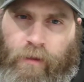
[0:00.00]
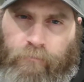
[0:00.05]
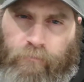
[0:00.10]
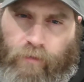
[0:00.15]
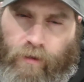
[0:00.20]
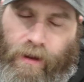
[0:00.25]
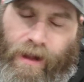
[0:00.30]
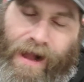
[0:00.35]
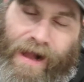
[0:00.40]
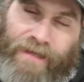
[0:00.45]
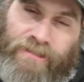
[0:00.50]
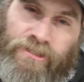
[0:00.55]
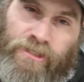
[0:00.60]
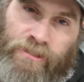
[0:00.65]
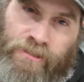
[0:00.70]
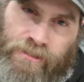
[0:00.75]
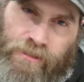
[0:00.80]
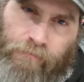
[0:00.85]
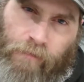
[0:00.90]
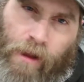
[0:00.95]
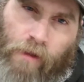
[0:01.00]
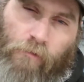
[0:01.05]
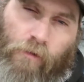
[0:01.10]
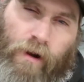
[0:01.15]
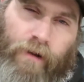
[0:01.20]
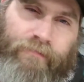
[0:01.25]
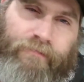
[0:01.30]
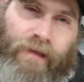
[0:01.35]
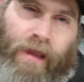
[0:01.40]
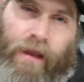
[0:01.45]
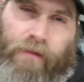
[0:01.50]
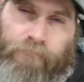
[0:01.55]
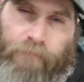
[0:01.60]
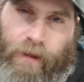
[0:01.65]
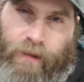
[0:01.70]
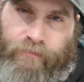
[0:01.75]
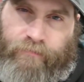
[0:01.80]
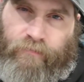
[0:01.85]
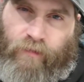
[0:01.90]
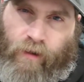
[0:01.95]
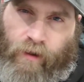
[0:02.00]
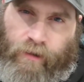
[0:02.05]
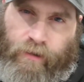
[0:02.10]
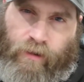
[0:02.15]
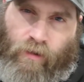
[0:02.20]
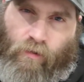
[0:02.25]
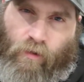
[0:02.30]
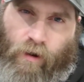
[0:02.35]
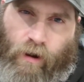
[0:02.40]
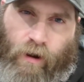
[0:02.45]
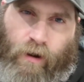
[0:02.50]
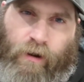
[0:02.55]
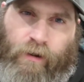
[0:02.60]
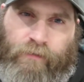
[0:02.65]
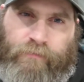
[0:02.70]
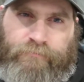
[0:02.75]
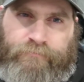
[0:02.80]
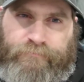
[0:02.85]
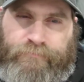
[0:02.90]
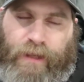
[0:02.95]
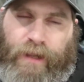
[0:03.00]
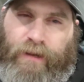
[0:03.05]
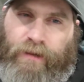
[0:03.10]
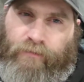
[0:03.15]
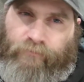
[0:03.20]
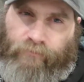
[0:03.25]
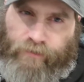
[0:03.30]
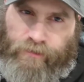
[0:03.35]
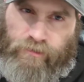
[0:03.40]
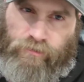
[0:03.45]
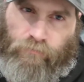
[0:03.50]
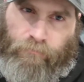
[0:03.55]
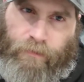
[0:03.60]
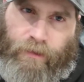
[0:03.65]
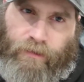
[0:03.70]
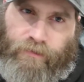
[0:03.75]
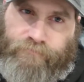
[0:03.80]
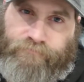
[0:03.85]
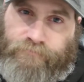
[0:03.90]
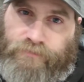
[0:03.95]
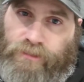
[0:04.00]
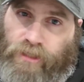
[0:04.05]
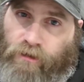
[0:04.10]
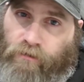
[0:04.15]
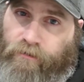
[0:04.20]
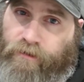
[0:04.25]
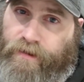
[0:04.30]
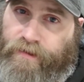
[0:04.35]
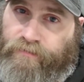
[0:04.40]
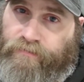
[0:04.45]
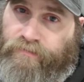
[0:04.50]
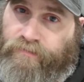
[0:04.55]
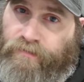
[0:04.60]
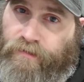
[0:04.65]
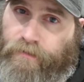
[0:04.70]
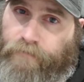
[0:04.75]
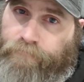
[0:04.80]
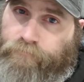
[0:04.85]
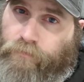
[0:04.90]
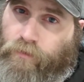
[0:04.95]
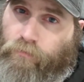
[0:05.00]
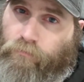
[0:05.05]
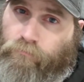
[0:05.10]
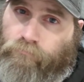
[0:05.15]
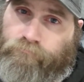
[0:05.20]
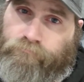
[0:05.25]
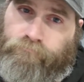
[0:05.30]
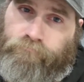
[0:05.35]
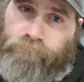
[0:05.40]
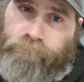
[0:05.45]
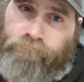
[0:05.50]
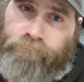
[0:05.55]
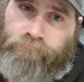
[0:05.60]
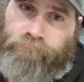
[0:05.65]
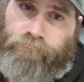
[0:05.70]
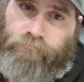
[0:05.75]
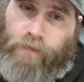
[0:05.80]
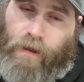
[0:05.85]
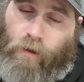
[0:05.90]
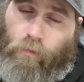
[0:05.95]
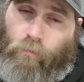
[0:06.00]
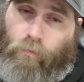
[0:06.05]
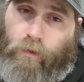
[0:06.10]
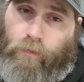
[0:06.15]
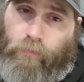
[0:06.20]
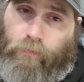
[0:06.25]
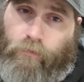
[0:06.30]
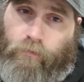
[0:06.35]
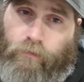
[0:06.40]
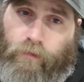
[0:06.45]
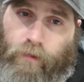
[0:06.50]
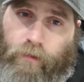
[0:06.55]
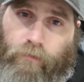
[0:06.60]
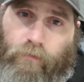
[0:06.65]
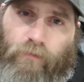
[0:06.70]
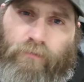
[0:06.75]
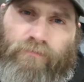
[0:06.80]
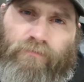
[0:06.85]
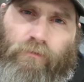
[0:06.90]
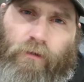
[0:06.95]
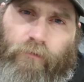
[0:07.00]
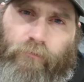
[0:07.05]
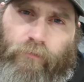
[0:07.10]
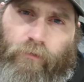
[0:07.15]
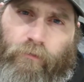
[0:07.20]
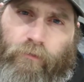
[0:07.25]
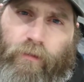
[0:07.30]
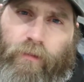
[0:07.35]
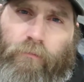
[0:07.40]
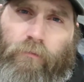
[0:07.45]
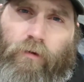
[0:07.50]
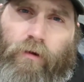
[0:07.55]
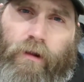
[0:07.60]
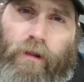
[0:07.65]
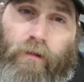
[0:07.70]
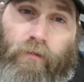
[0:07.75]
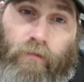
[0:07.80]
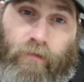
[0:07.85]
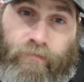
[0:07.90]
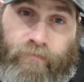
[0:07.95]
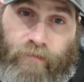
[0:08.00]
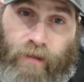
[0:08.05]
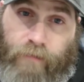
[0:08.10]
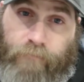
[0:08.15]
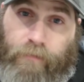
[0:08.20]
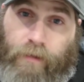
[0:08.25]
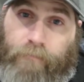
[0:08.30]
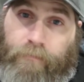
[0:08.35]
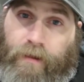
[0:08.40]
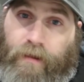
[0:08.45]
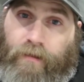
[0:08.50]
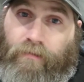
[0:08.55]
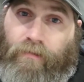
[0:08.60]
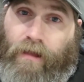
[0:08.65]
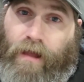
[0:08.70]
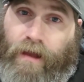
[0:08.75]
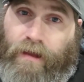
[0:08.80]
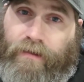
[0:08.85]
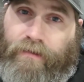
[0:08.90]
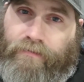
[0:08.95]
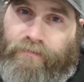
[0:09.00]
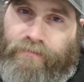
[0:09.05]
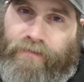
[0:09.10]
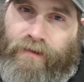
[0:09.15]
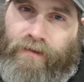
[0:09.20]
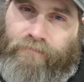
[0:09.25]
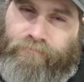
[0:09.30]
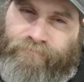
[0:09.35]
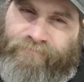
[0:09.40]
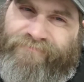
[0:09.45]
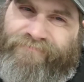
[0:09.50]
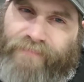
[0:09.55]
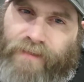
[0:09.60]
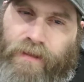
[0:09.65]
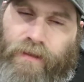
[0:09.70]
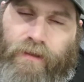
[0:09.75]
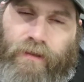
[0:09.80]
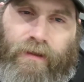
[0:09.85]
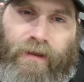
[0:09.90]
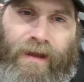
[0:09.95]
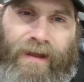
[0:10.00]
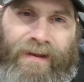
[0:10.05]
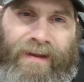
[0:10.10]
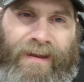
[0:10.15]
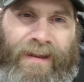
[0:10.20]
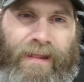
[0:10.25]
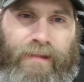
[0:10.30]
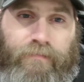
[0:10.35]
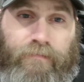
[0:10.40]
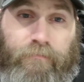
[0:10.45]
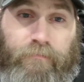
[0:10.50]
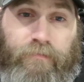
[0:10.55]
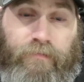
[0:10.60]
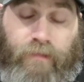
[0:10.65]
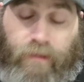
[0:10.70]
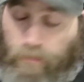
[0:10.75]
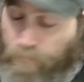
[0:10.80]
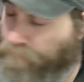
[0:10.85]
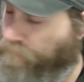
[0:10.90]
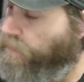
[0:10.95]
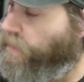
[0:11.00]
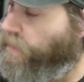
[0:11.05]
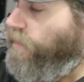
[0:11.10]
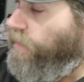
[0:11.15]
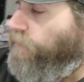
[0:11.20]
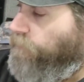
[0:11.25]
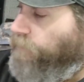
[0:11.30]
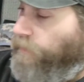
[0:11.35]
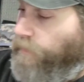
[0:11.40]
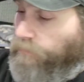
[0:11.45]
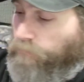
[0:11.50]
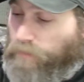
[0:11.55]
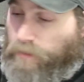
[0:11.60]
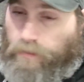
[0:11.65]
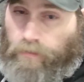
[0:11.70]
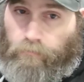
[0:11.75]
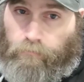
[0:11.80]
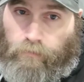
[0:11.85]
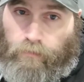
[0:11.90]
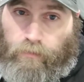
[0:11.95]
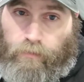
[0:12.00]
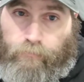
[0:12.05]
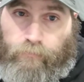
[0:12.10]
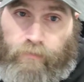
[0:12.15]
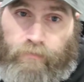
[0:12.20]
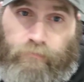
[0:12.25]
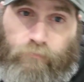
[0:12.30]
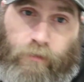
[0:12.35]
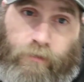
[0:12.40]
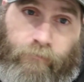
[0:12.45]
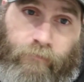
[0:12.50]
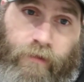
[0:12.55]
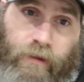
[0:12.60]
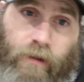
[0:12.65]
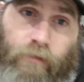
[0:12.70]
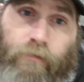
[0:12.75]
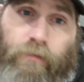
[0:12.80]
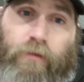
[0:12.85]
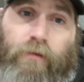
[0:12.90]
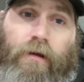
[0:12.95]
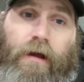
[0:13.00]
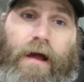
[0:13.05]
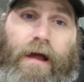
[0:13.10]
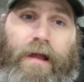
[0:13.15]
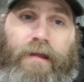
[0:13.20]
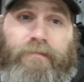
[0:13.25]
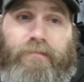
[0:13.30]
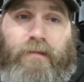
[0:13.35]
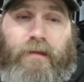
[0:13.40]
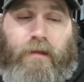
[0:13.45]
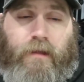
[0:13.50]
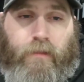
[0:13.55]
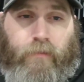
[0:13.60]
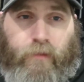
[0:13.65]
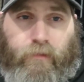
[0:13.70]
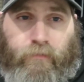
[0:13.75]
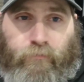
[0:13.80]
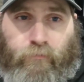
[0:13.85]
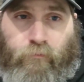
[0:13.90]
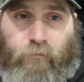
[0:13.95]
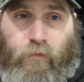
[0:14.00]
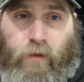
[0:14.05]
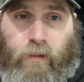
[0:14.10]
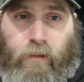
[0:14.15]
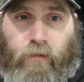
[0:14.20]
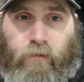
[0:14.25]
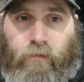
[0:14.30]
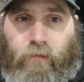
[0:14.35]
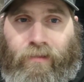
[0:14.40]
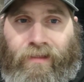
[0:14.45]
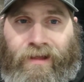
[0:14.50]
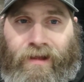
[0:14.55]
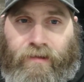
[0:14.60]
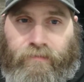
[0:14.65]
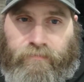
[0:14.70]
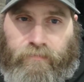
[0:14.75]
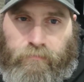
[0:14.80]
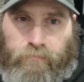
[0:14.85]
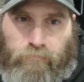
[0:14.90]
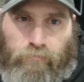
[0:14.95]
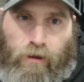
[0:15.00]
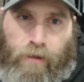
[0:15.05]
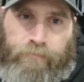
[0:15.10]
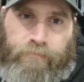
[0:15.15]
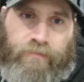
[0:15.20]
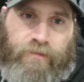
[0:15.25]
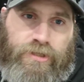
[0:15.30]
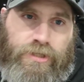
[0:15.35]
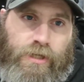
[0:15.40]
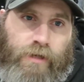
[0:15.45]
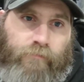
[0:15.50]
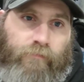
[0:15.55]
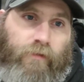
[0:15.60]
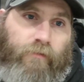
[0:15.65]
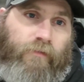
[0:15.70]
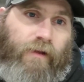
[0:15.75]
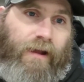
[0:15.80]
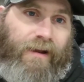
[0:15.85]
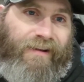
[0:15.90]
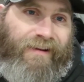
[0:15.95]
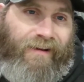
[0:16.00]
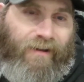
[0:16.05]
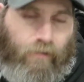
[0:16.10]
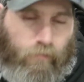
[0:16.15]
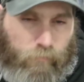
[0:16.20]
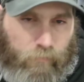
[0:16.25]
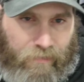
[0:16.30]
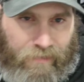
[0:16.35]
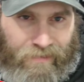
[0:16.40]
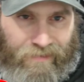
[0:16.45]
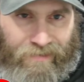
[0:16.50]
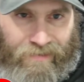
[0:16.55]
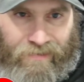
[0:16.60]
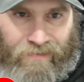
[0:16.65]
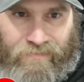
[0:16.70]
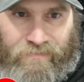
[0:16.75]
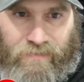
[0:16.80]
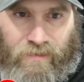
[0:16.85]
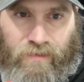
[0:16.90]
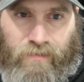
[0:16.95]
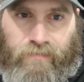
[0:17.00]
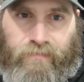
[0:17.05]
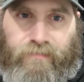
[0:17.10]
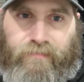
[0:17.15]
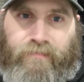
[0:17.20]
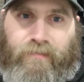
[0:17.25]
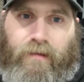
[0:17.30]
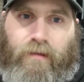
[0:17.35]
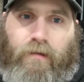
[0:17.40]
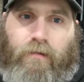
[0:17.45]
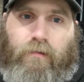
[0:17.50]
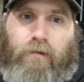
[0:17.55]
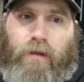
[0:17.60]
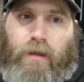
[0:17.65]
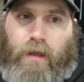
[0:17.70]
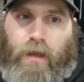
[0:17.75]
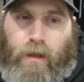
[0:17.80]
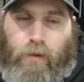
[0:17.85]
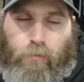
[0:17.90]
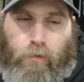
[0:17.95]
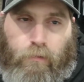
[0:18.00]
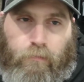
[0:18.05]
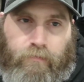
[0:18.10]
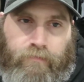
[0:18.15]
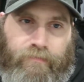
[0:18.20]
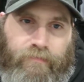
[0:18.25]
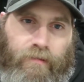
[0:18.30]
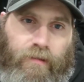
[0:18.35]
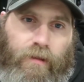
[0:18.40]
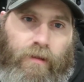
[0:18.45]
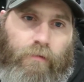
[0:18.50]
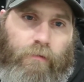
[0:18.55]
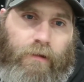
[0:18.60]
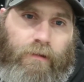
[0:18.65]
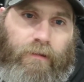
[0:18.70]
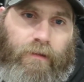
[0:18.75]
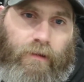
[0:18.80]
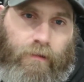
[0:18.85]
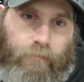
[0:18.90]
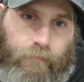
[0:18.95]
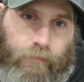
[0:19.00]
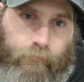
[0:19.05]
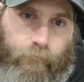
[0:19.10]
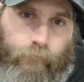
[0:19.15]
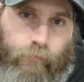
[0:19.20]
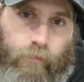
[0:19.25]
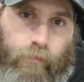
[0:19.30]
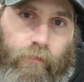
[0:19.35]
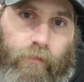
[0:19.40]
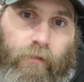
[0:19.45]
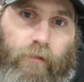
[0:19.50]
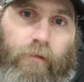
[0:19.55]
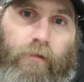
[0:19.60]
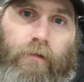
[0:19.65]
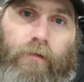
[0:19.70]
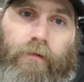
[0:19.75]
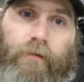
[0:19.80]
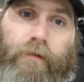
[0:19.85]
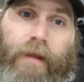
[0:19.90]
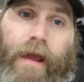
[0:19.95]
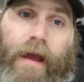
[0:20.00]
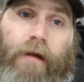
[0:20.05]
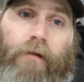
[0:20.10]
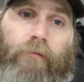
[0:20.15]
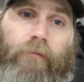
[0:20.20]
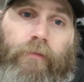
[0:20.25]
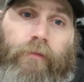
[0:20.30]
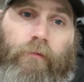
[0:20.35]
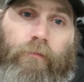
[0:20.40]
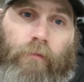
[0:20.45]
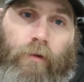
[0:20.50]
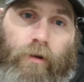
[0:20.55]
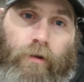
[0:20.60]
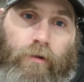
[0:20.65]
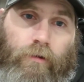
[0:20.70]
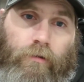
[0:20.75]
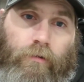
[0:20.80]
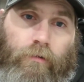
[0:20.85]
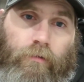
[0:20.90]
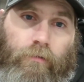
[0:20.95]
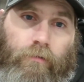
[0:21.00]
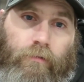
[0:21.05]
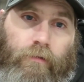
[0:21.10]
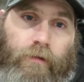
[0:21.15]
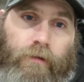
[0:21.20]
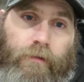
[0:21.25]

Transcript: precautions you might want to take based on your individual build. Sorry, it's about 1:30 or 12:30 in the morning, it looks like, by my clock, and I need to get some sleep. But anyway, I want to leave this quick video with you guys. Thanks for following along. Subscribe to the channel if you've not already done so. And we will see you a little bit further down the road.